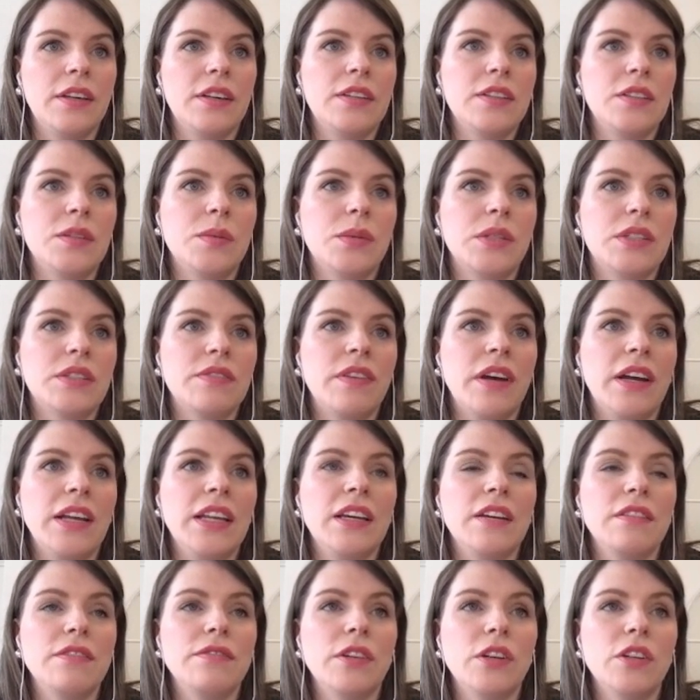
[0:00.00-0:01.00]
So we're
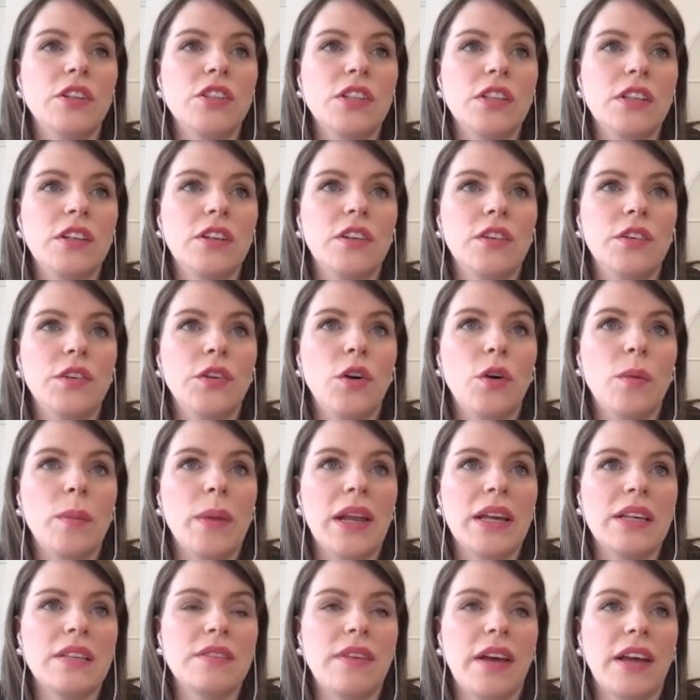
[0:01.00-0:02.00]
defining a function called
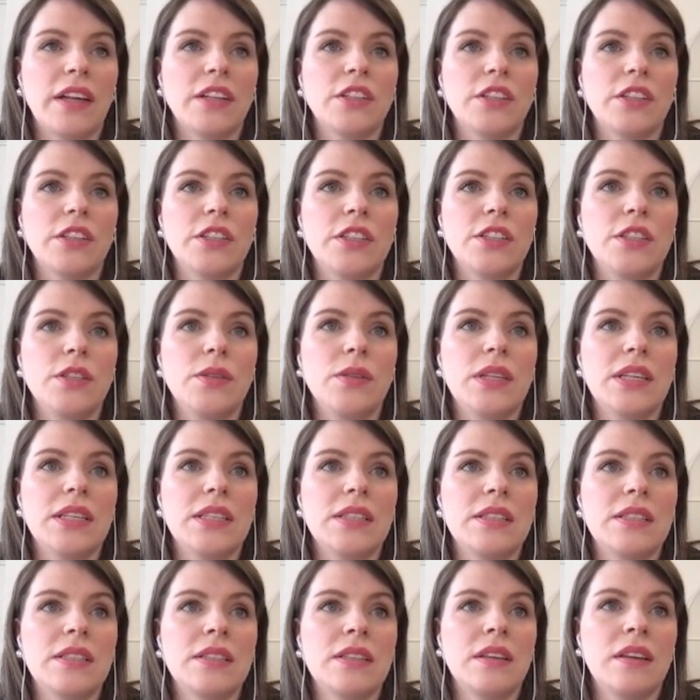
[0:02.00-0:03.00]
normalize vector to do
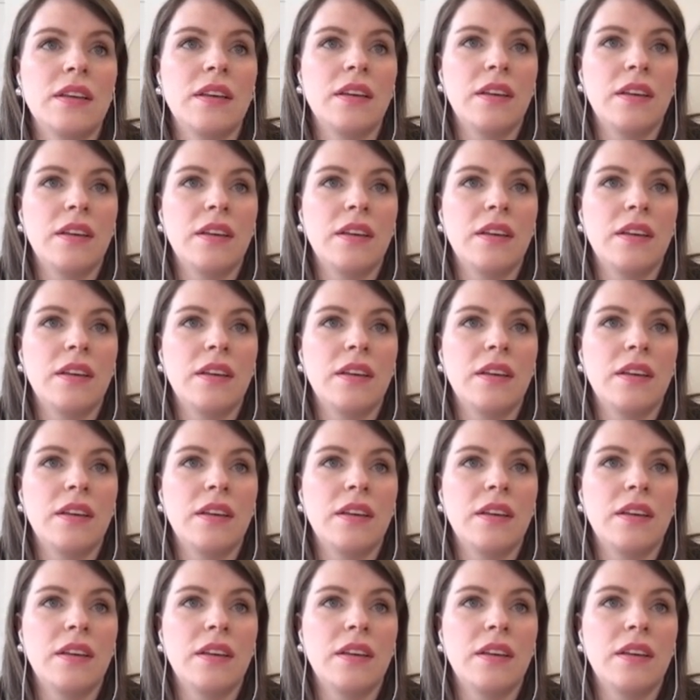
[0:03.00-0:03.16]
this,